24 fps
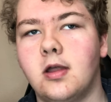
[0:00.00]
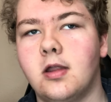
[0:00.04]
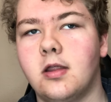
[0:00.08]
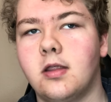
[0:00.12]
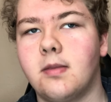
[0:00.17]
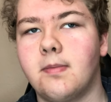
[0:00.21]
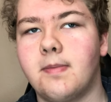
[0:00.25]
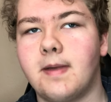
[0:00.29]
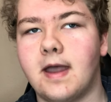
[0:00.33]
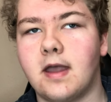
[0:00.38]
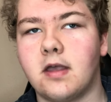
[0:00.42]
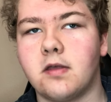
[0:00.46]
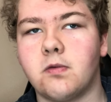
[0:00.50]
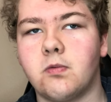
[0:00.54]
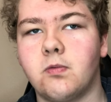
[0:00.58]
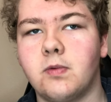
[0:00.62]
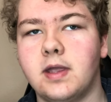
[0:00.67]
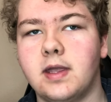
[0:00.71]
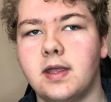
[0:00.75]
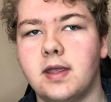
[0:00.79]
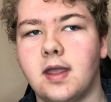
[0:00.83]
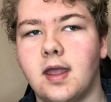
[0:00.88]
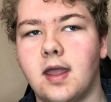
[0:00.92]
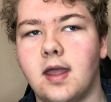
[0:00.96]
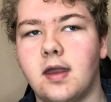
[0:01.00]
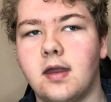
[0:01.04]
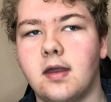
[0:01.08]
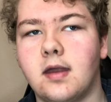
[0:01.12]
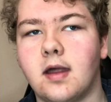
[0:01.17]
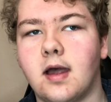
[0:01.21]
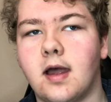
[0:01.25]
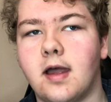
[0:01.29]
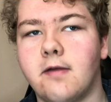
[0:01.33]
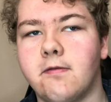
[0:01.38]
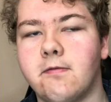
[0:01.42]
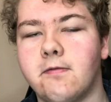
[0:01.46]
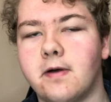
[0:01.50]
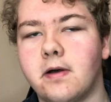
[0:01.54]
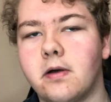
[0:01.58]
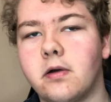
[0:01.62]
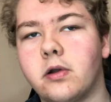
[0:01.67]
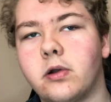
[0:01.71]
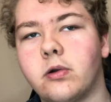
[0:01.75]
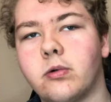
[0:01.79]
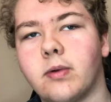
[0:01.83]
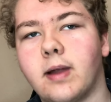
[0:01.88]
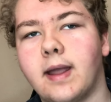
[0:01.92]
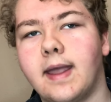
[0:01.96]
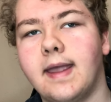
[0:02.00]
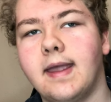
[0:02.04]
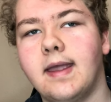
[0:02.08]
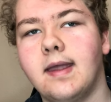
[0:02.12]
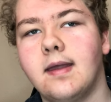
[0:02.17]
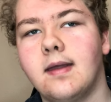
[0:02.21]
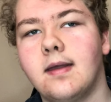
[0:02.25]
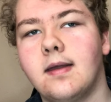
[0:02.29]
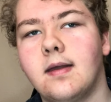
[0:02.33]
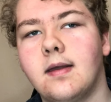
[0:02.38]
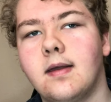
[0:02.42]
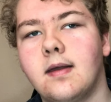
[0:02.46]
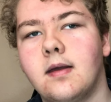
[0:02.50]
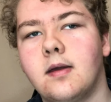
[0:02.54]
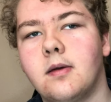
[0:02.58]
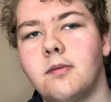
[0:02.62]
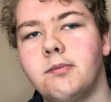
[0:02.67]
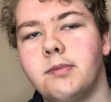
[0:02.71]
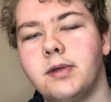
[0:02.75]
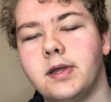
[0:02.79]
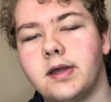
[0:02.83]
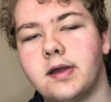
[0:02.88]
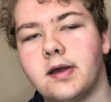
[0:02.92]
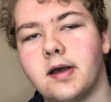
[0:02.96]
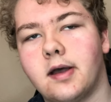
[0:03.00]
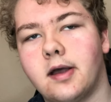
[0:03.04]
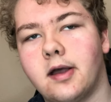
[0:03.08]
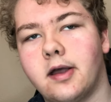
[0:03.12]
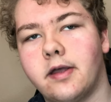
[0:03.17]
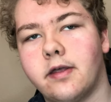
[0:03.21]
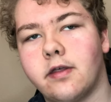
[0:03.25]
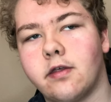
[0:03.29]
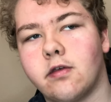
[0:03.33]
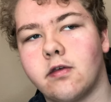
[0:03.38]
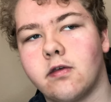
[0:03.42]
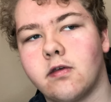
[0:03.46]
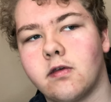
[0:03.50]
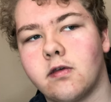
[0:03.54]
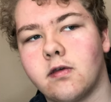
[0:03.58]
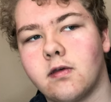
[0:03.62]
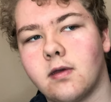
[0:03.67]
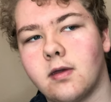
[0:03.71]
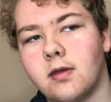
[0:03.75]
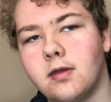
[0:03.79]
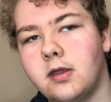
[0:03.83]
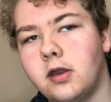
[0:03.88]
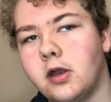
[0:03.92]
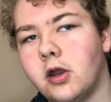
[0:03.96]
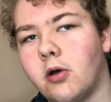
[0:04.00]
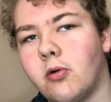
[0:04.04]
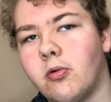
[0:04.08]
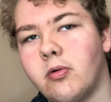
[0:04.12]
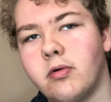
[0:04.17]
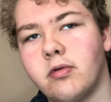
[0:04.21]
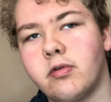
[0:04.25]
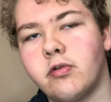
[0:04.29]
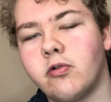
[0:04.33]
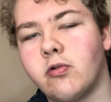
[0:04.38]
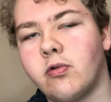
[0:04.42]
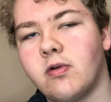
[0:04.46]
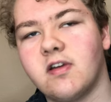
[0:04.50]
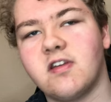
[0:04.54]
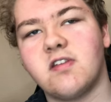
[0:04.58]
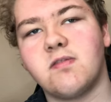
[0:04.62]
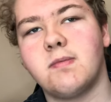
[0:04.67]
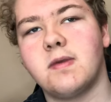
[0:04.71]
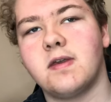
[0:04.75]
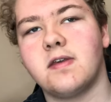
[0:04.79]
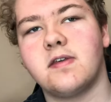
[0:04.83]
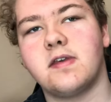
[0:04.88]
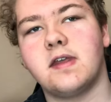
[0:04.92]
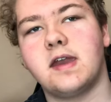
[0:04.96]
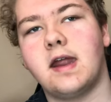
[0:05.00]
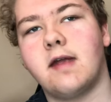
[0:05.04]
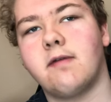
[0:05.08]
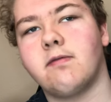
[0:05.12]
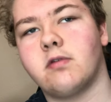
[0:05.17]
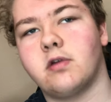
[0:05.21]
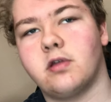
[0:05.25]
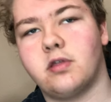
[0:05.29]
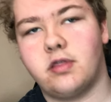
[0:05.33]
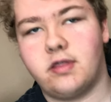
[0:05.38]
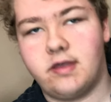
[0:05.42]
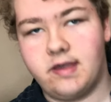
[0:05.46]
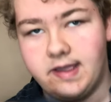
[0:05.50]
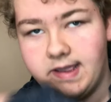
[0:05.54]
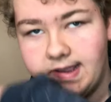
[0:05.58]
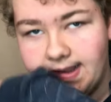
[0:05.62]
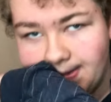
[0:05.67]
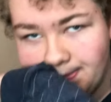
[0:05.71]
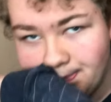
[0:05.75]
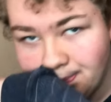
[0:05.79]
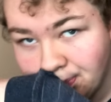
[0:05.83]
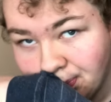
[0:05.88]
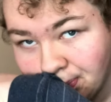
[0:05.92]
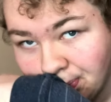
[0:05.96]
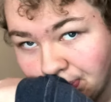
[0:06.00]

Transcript: the past weekend, I felt great because, you know, it was Christmas and everything.